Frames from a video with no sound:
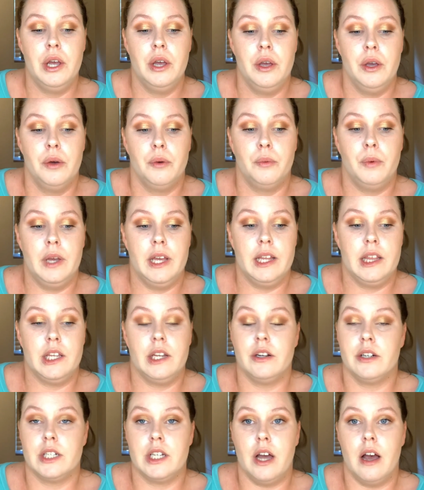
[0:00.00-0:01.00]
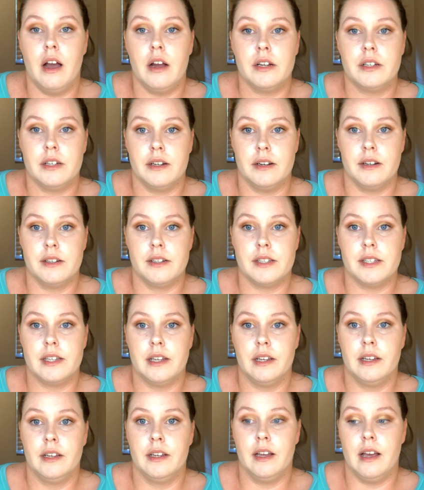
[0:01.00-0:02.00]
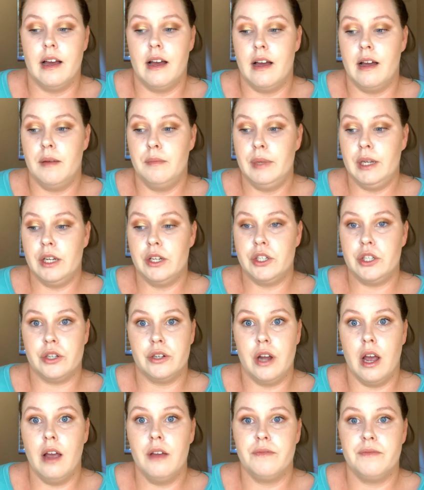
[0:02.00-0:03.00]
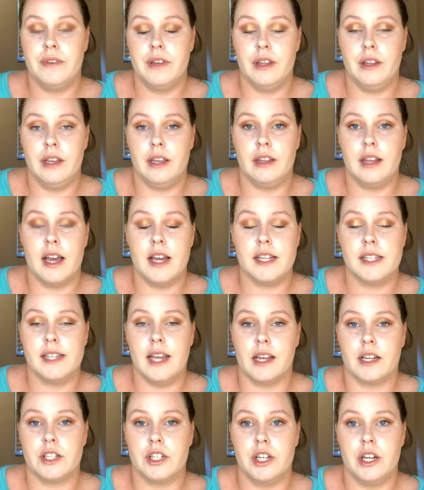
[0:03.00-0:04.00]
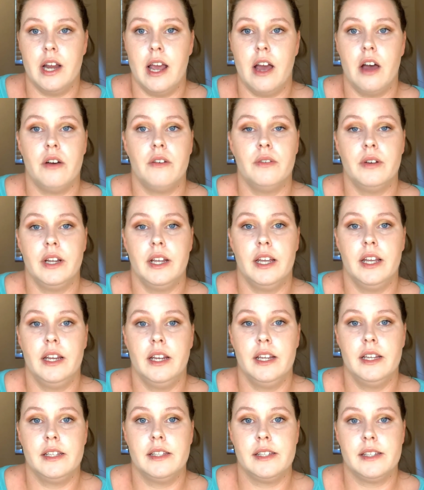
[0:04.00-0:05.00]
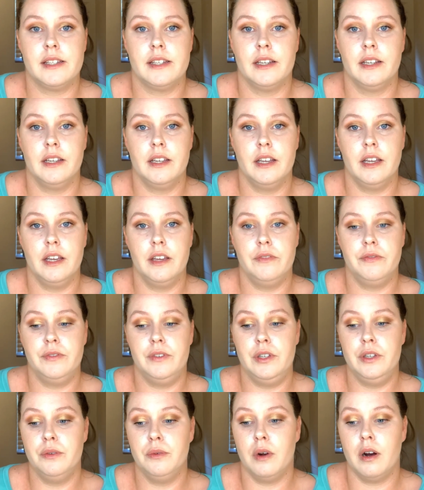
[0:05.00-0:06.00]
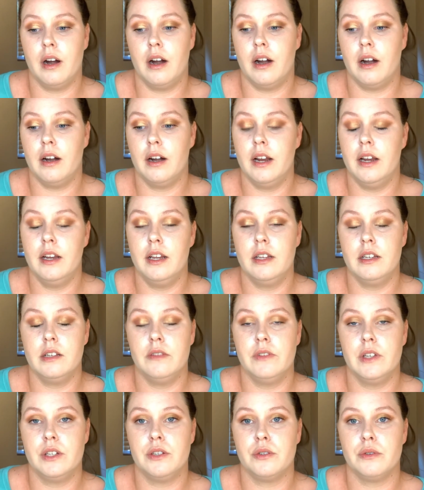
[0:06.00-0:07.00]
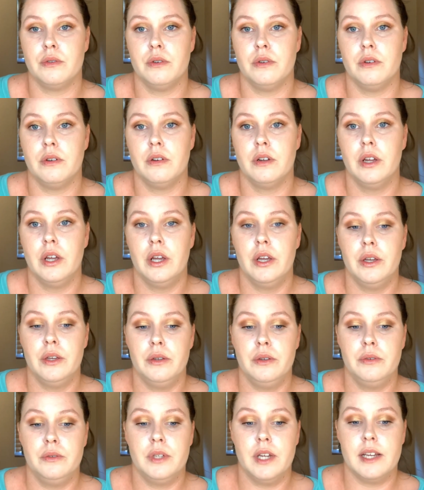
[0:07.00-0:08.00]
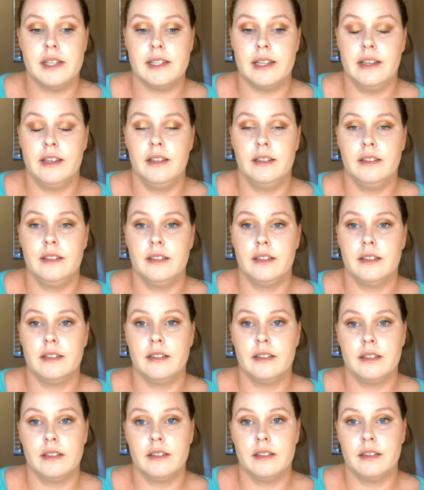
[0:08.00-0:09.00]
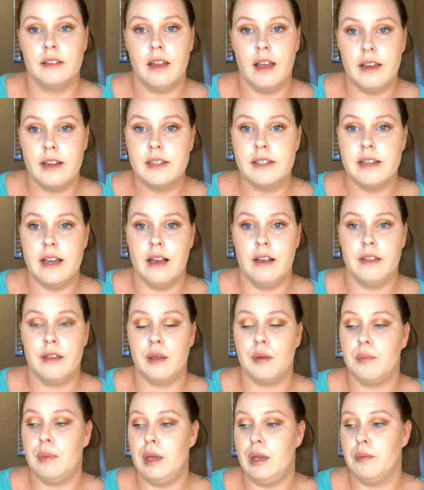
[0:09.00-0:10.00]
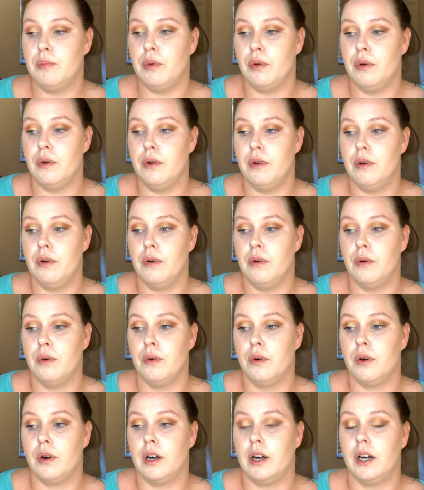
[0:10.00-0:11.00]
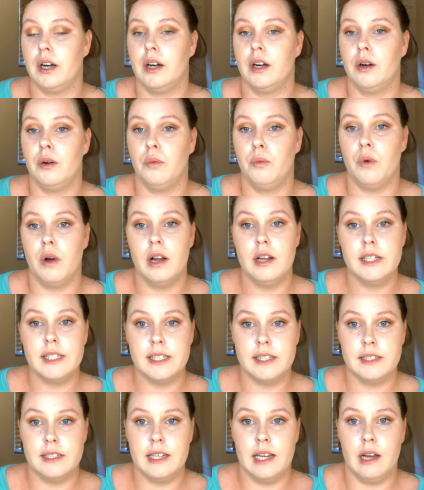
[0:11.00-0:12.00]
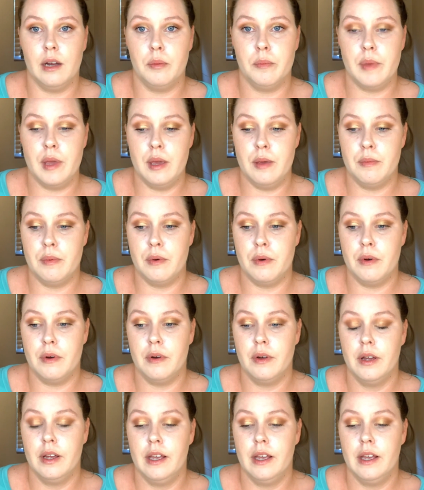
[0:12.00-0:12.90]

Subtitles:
with your doctors, because you're not filling that section out. And it's, if you are an individual who doesn't like telling people or want to tell people,